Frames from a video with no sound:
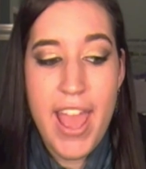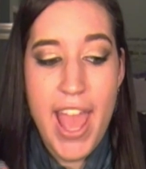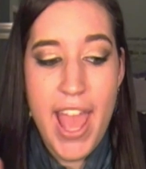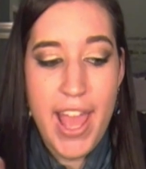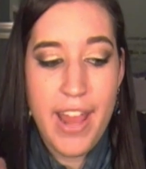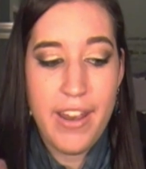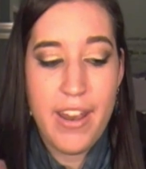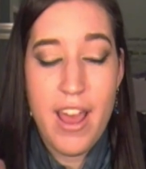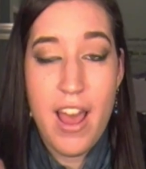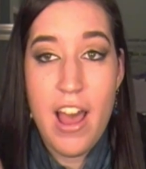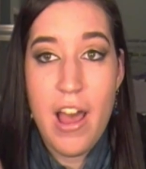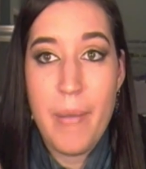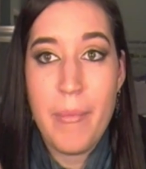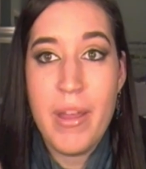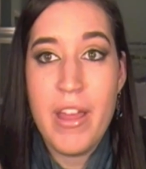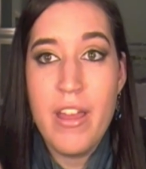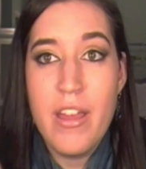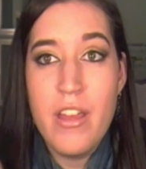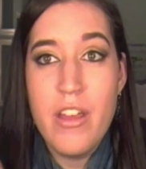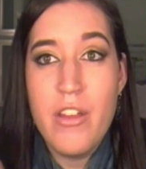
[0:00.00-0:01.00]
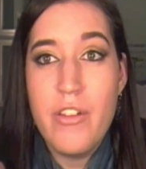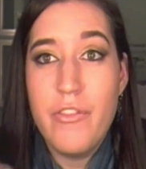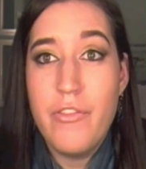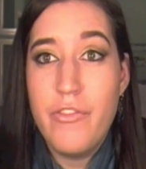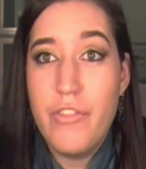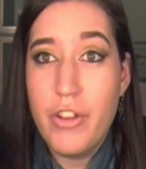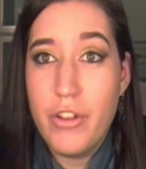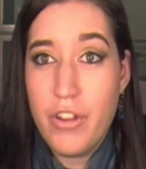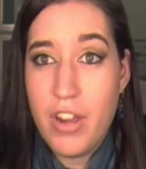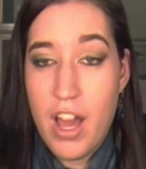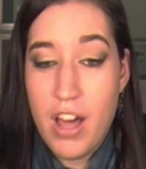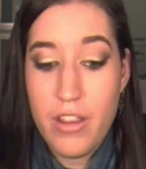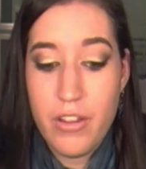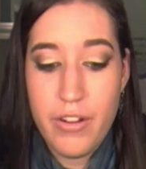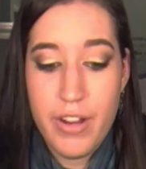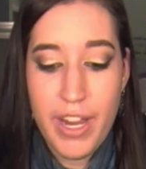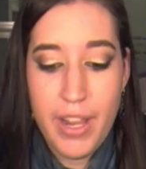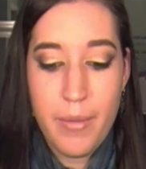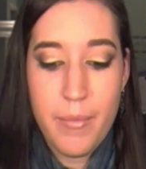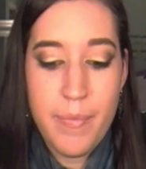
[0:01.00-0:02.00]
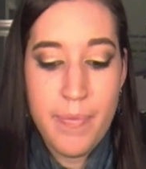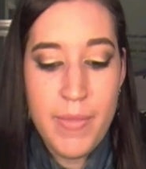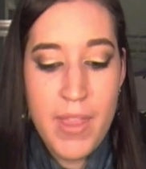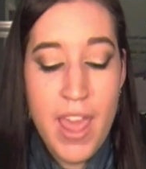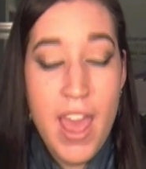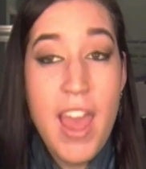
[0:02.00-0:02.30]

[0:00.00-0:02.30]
and food coloring.